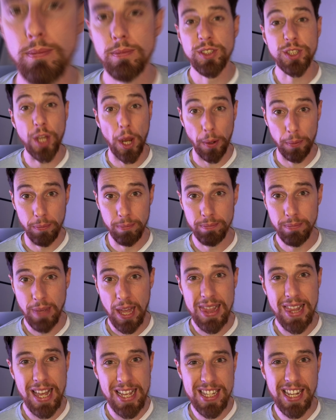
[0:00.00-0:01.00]
So,
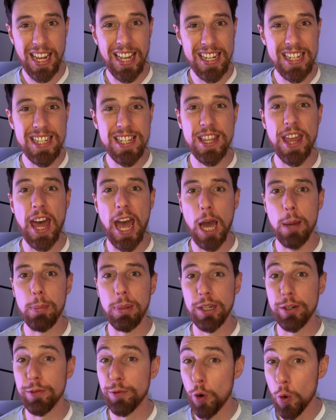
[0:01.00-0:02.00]
let's get into the
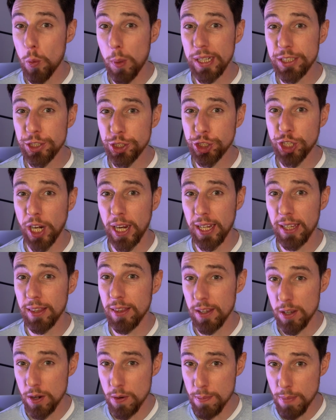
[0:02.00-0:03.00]
habit of always checking
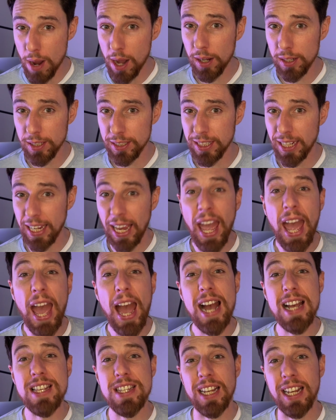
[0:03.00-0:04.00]
that your marketing
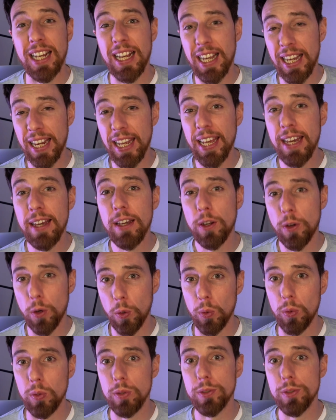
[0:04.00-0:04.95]
has a clear call